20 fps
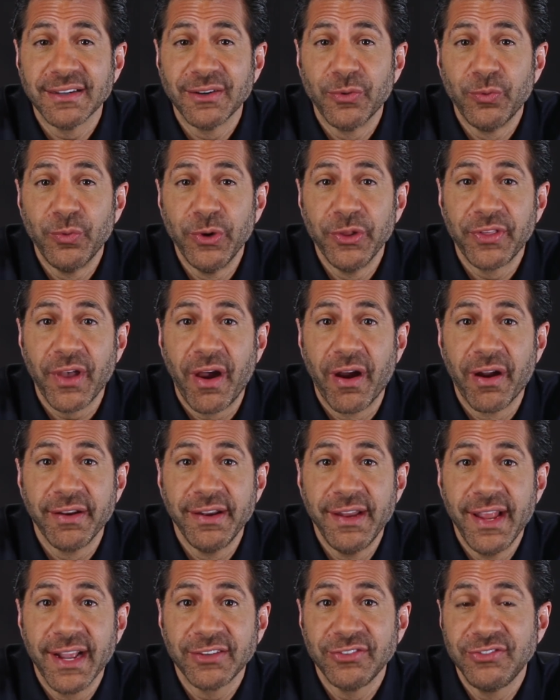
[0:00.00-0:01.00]
with our
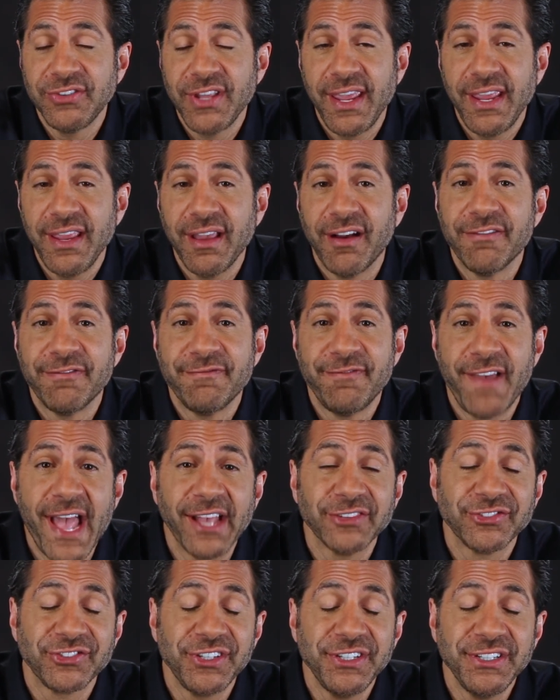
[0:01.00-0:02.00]
next day of
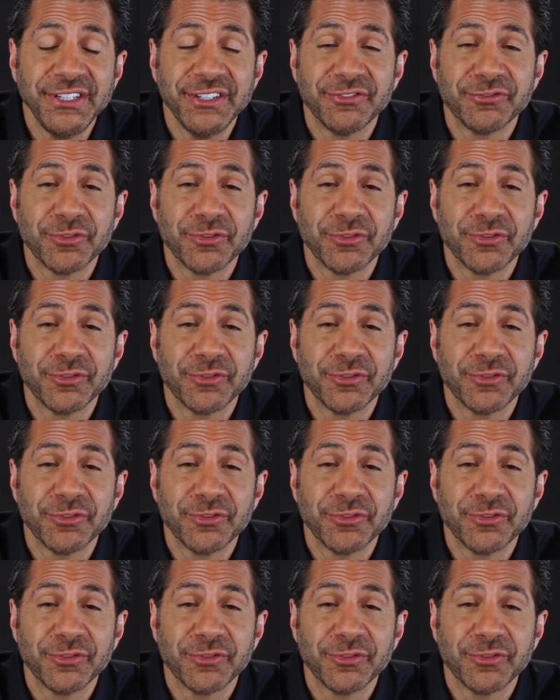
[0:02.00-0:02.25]
fasting